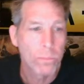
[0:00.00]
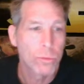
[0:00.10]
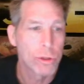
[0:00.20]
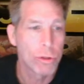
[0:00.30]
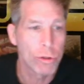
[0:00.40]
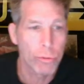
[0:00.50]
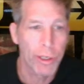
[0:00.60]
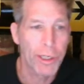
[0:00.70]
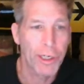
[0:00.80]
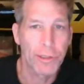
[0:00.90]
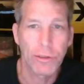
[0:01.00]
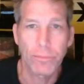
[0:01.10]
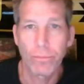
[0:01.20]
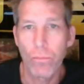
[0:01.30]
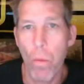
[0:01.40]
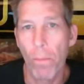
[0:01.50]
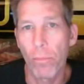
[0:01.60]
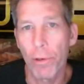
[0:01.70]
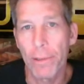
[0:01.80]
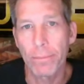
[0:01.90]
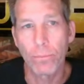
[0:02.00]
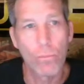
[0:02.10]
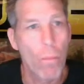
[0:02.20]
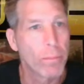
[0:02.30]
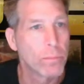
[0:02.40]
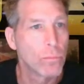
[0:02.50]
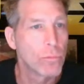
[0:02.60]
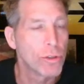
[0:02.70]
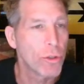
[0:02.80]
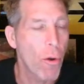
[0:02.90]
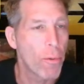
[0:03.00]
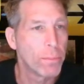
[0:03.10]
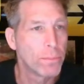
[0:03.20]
to those rankings, right? So